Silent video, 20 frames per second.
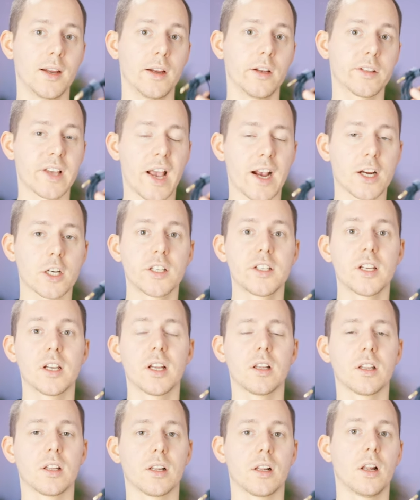is actually a
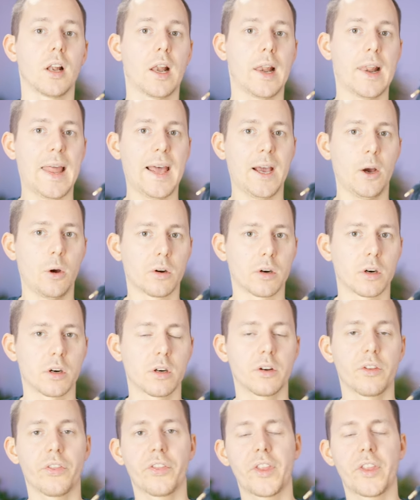little louder